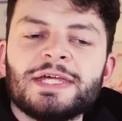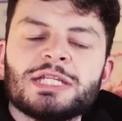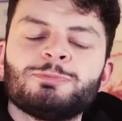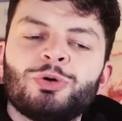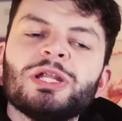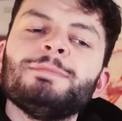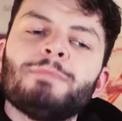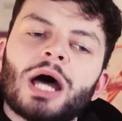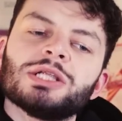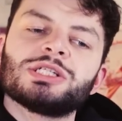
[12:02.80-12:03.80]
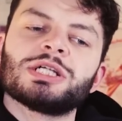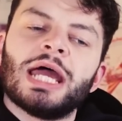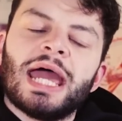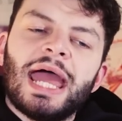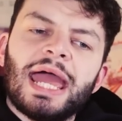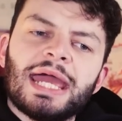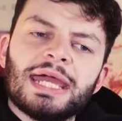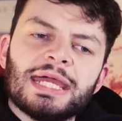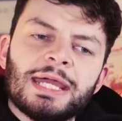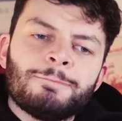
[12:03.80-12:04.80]
This is pretty much
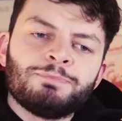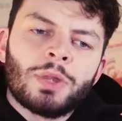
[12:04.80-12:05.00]
a